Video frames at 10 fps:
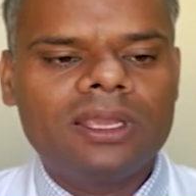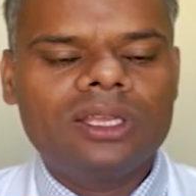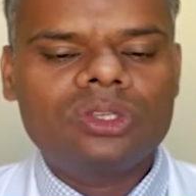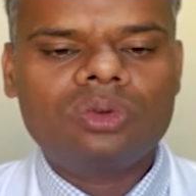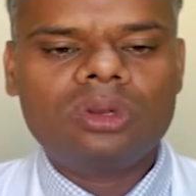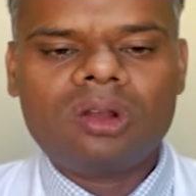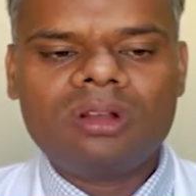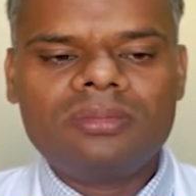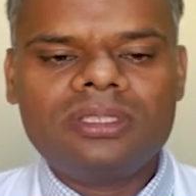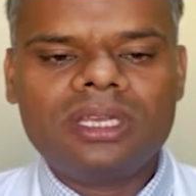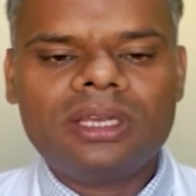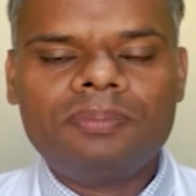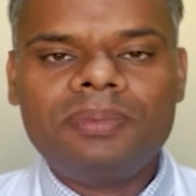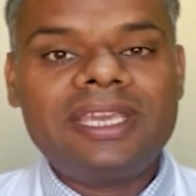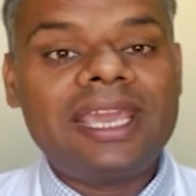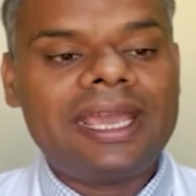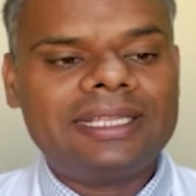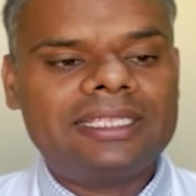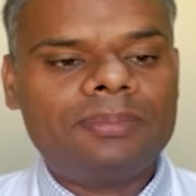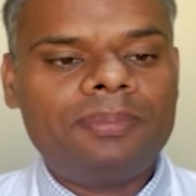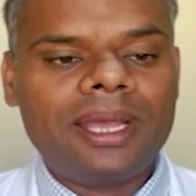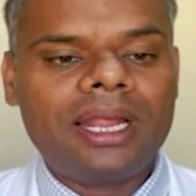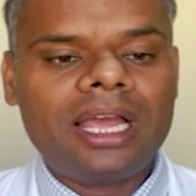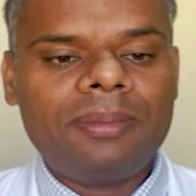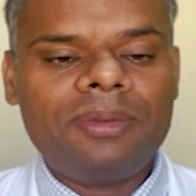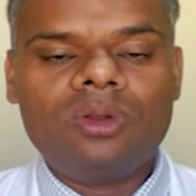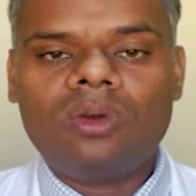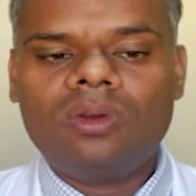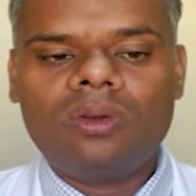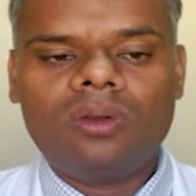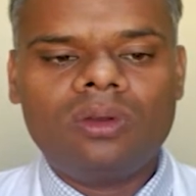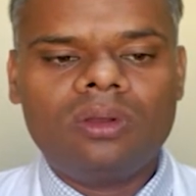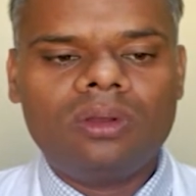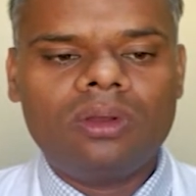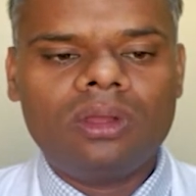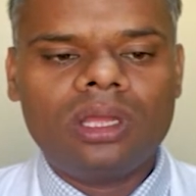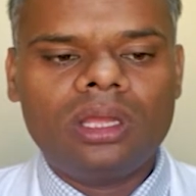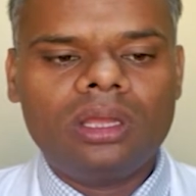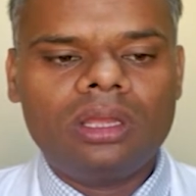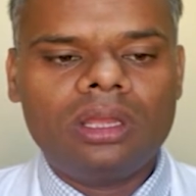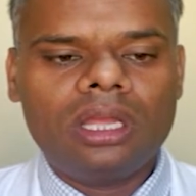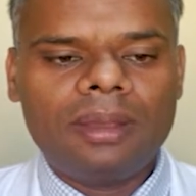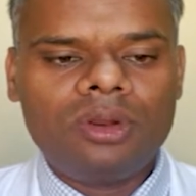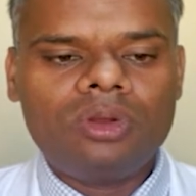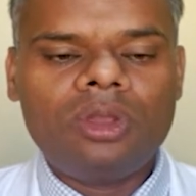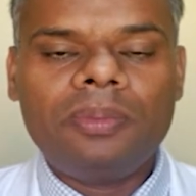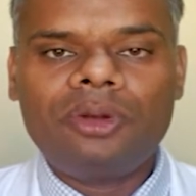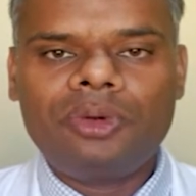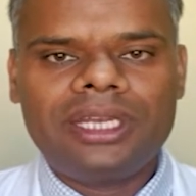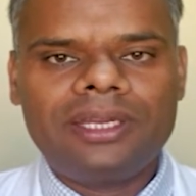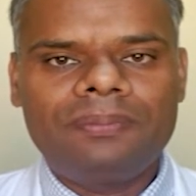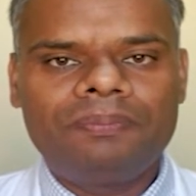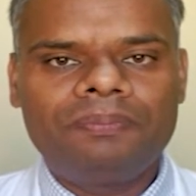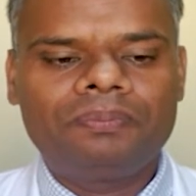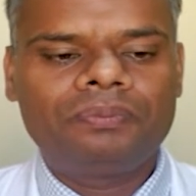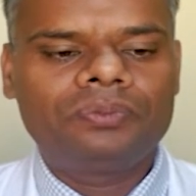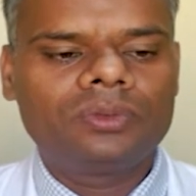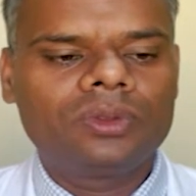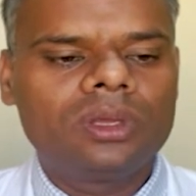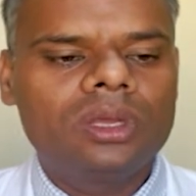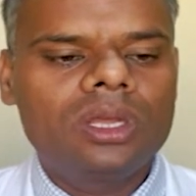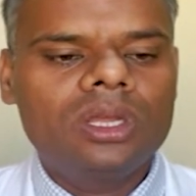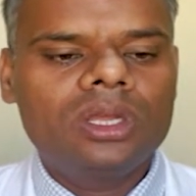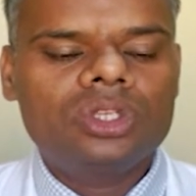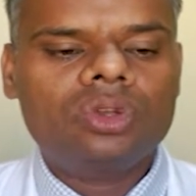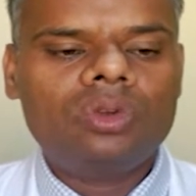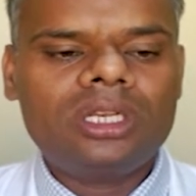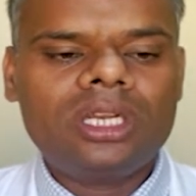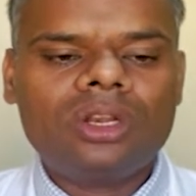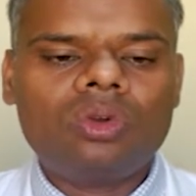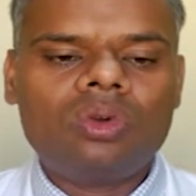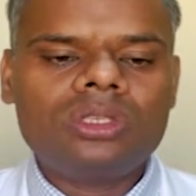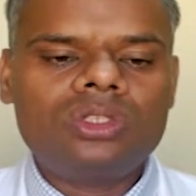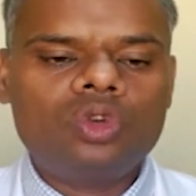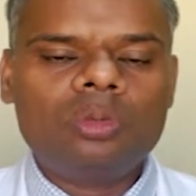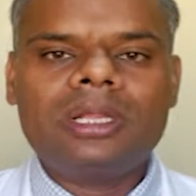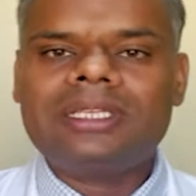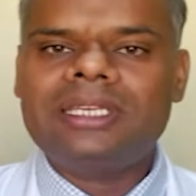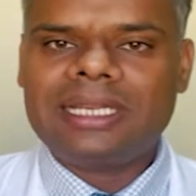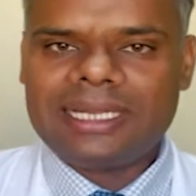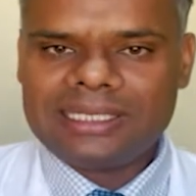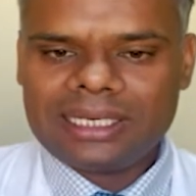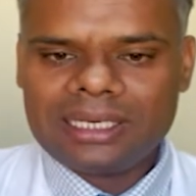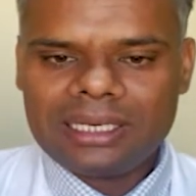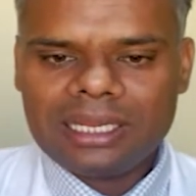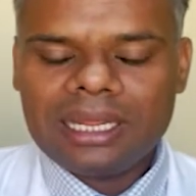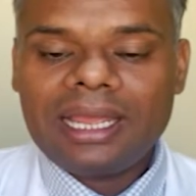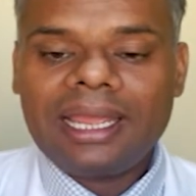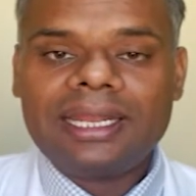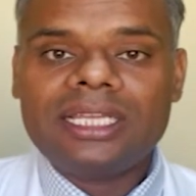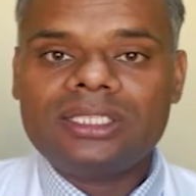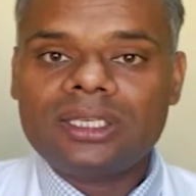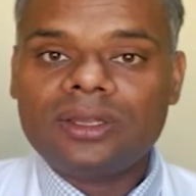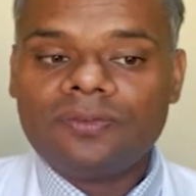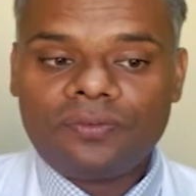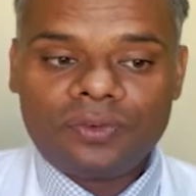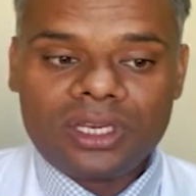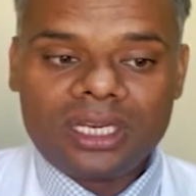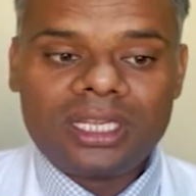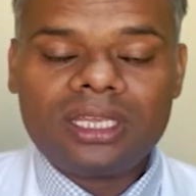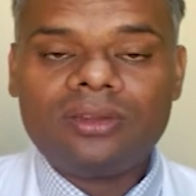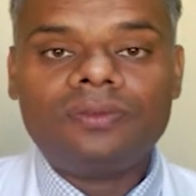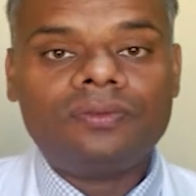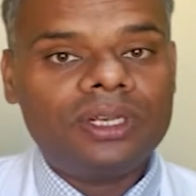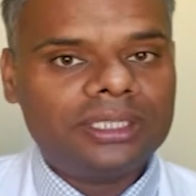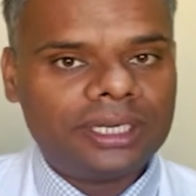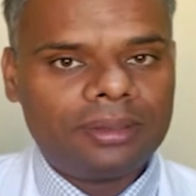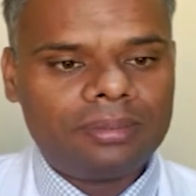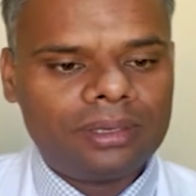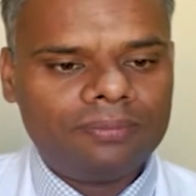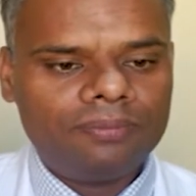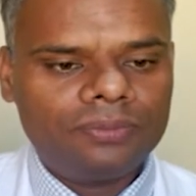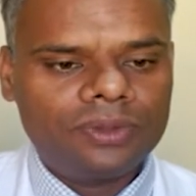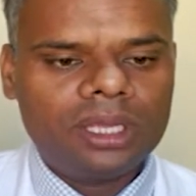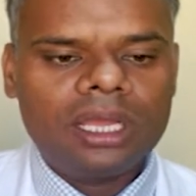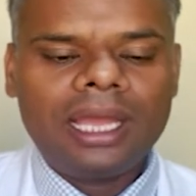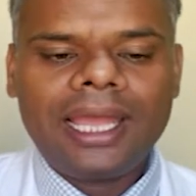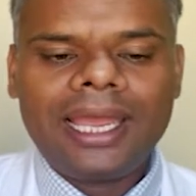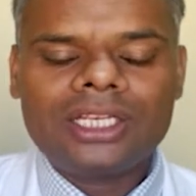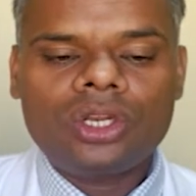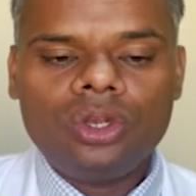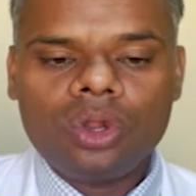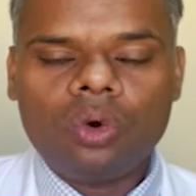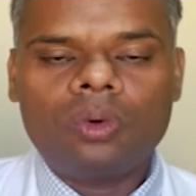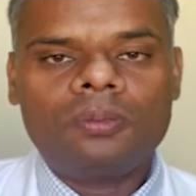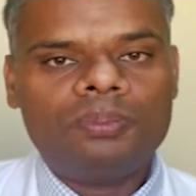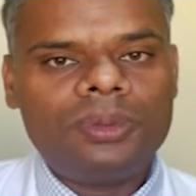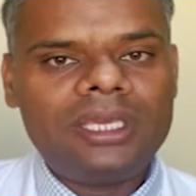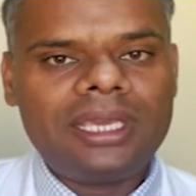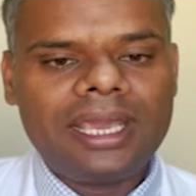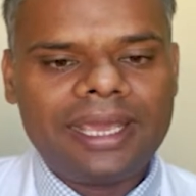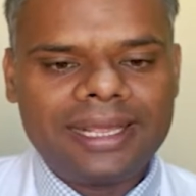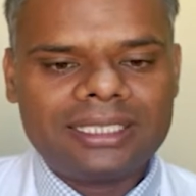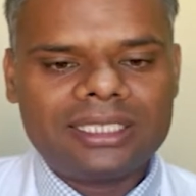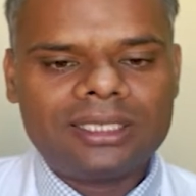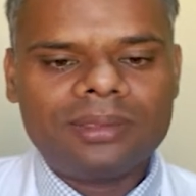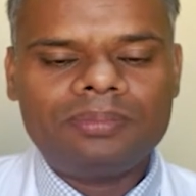So now comes the PAH, para amino hyperate. So it undergoes tubular secretion and is freely filterable at low PAH.